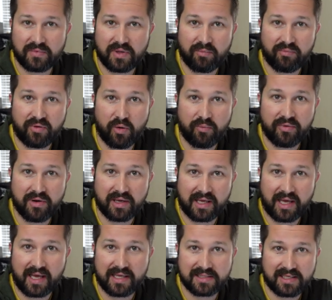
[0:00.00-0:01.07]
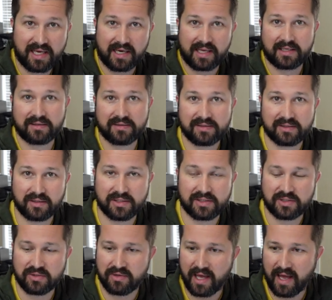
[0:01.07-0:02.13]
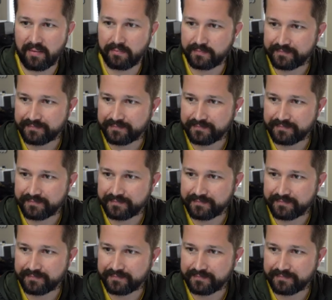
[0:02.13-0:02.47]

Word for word: the appropriate gain setting. So let's do that.